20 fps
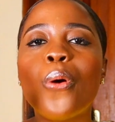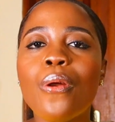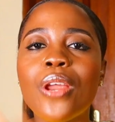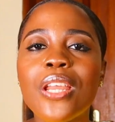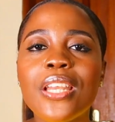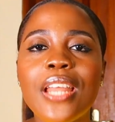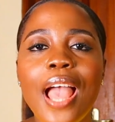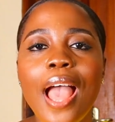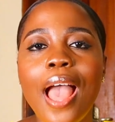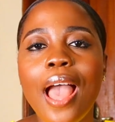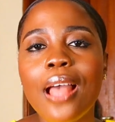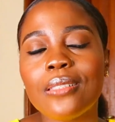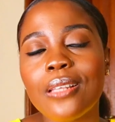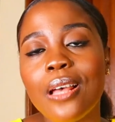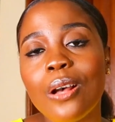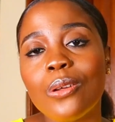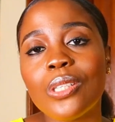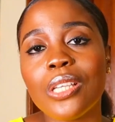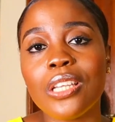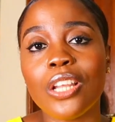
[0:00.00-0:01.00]
pouring their hearts
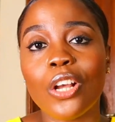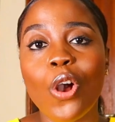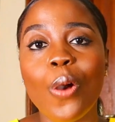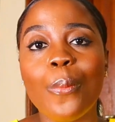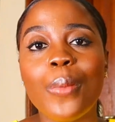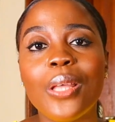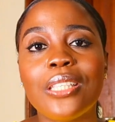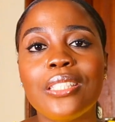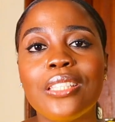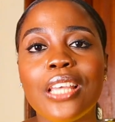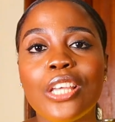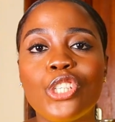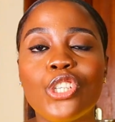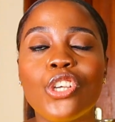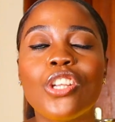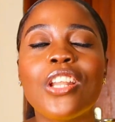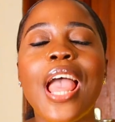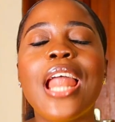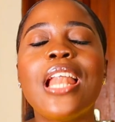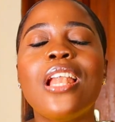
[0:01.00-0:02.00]
out in the comment
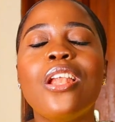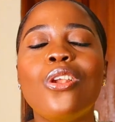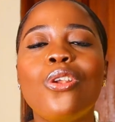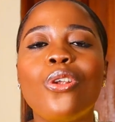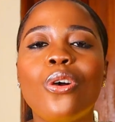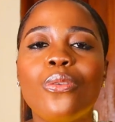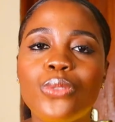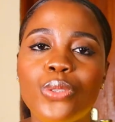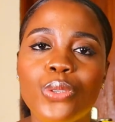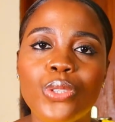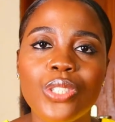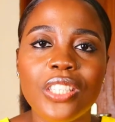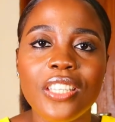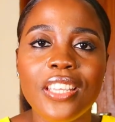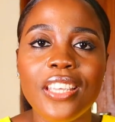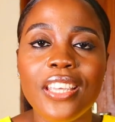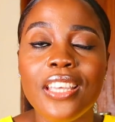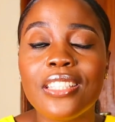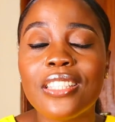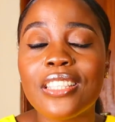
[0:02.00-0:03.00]
section. I love to
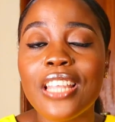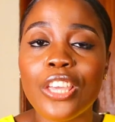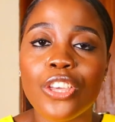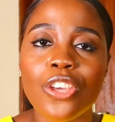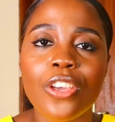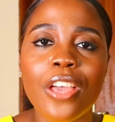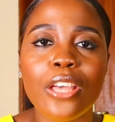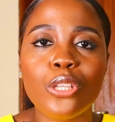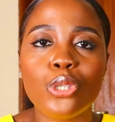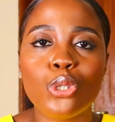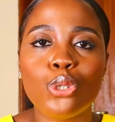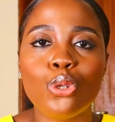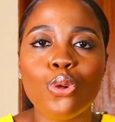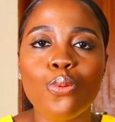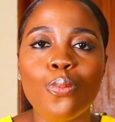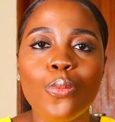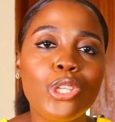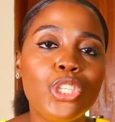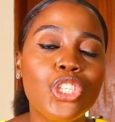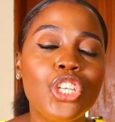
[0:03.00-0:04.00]
see it. Thank you guys
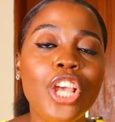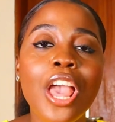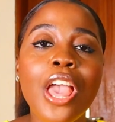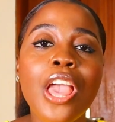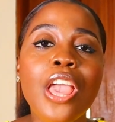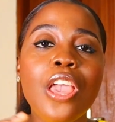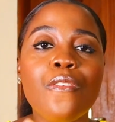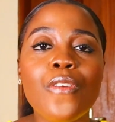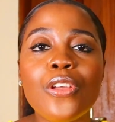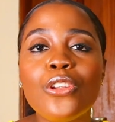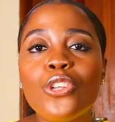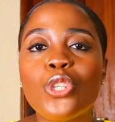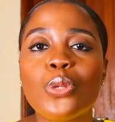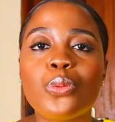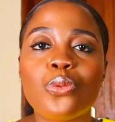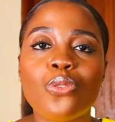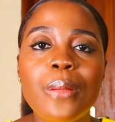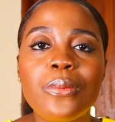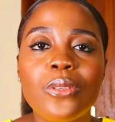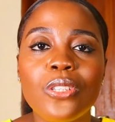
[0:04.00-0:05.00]
so much. If you're not
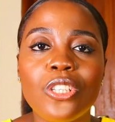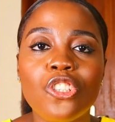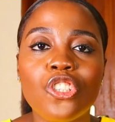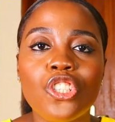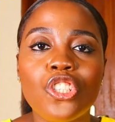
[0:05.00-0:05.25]
subscribed to